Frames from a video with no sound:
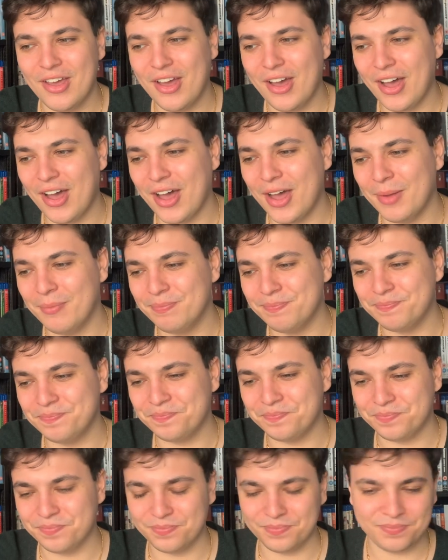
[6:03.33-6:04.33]
All
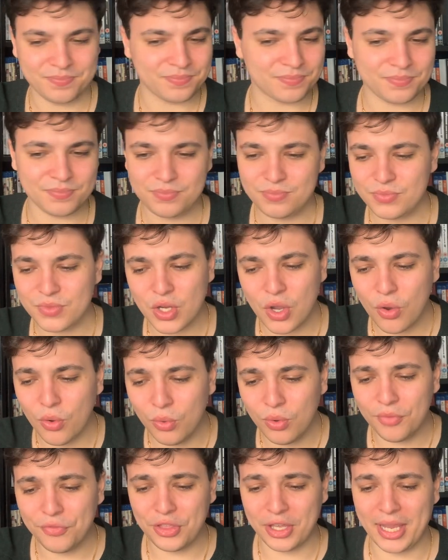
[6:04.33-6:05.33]

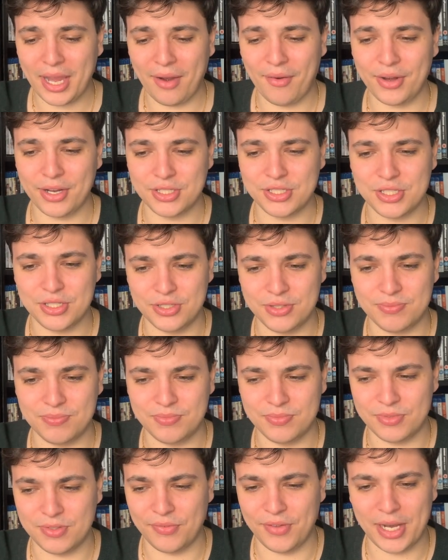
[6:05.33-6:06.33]
of the character
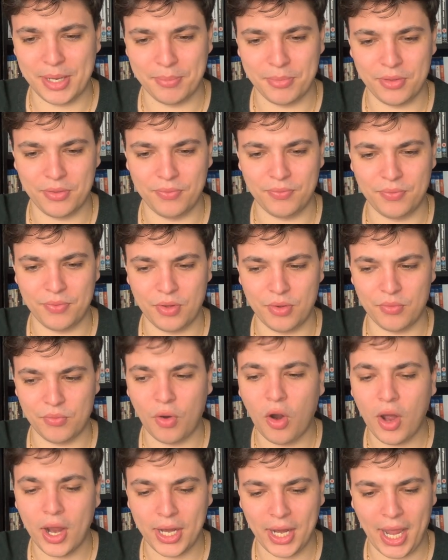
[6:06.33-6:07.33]
development that
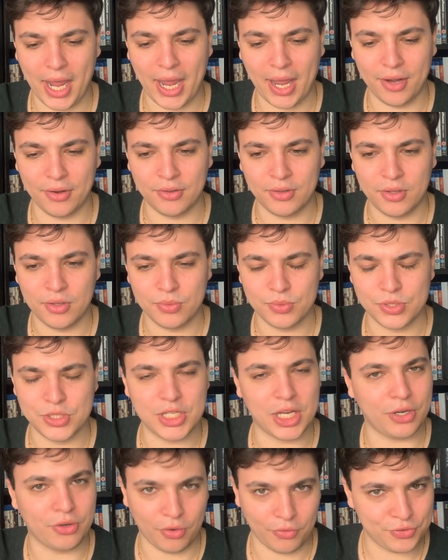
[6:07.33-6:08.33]
Ryan had was
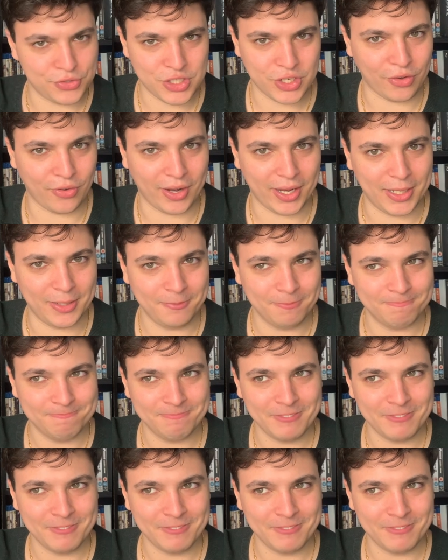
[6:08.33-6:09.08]
done off screen.